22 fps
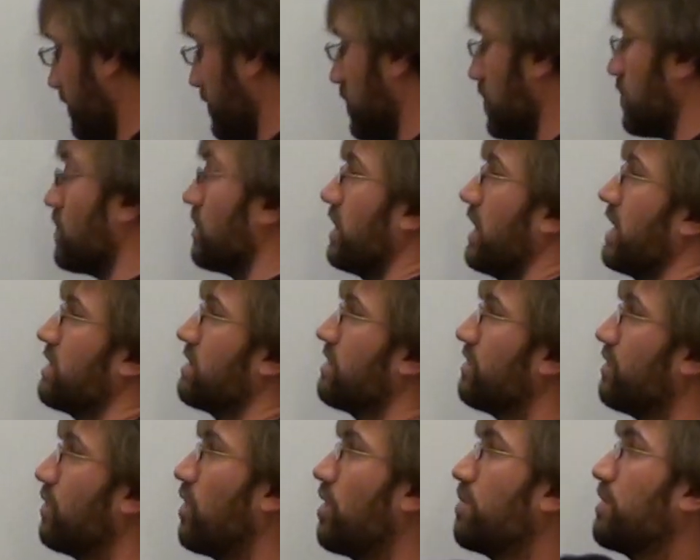So that's
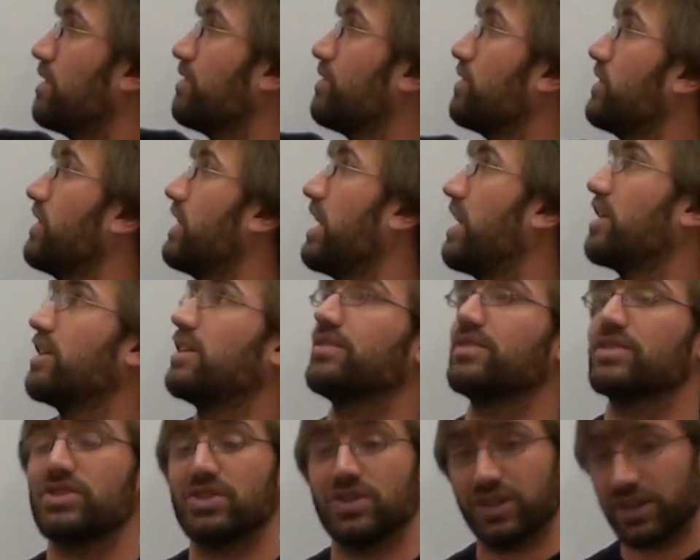the formula for the area
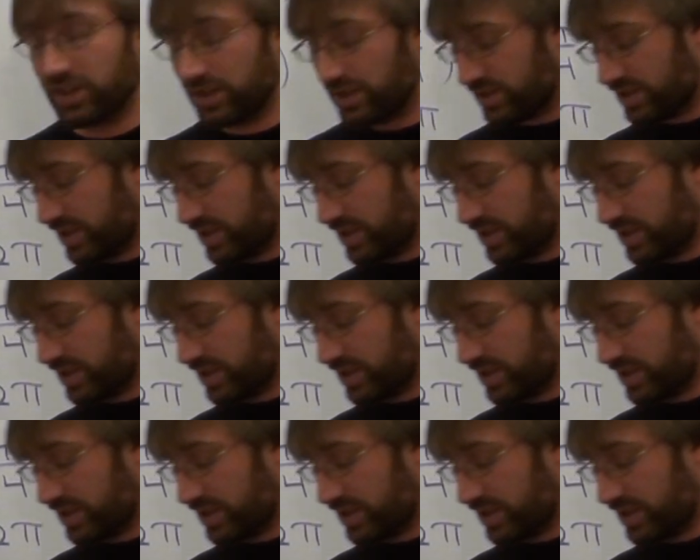of a circular